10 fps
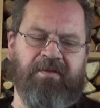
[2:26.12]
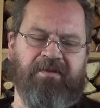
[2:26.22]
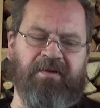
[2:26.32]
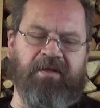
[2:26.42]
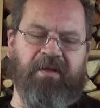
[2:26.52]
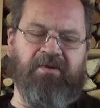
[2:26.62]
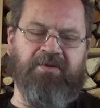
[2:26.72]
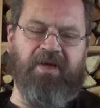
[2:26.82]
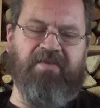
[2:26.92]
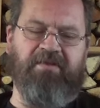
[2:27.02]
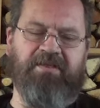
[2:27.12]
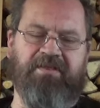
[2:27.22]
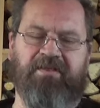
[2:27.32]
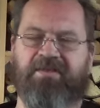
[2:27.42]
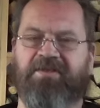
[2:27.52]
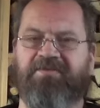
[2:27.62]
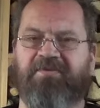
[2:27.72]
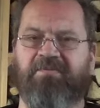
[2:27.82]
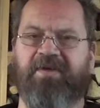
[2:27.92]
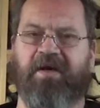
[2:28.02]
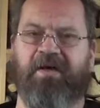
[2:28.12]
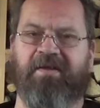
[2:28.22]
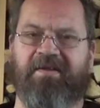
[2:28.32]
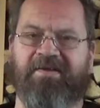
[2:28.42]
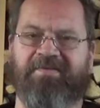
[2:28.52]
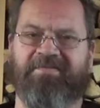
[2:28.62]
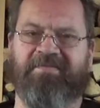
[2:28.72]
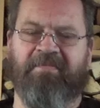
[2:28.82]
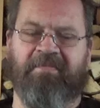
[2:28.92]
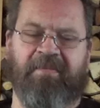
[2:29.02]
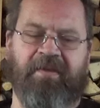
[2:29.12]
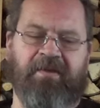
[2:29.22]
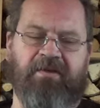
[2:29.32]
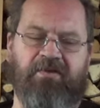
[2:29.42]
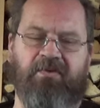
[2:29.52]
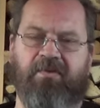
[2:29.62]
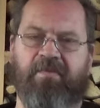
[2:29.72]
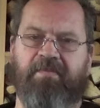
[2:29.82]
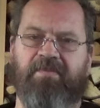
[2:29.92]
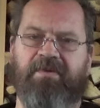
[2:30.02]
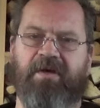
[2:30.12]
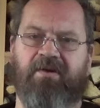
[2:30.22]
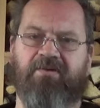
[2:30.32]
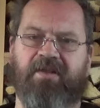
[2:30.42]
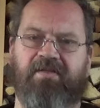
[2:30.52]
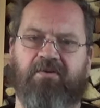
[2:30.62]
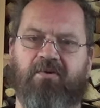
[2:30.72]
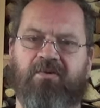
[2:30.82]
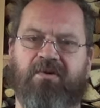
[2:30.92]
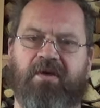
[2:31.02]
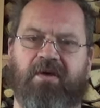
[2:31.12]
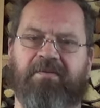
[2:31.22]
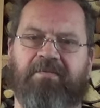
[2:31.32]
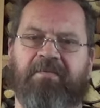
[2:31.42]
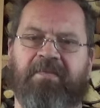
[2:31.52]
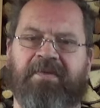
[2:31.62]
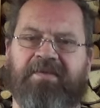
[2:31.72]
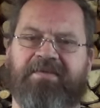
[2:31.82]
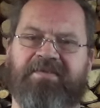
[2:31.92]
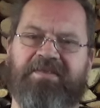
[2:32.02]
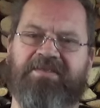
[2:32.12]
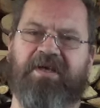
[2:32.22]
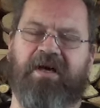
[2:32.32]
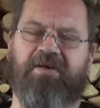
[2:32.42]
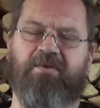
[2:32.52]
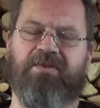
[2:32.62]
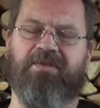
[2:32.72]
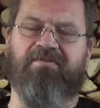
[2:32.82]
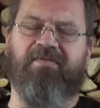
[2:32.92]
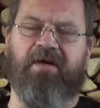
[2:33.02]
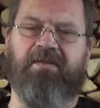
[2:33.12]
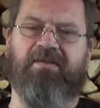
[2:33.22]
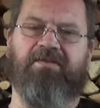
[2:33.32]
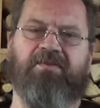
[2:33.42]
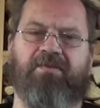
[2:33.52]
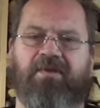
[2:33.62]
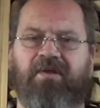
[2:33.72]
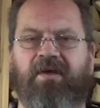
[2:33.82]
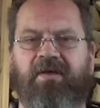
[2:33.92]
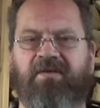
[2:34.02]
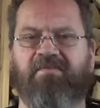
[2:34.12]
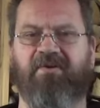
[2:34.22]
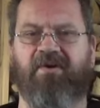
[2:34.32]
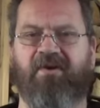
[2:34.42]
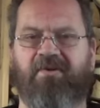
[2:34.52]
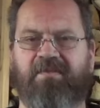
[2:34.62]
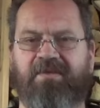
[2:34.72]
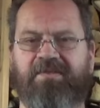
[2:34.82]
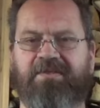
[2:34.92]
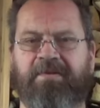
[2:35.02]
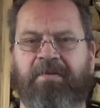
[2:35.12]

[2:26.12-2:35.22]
Right, I also have this. This is from Canada. You remember Jaroslav Hunka, this guy who was invited to the Canadian Parliament.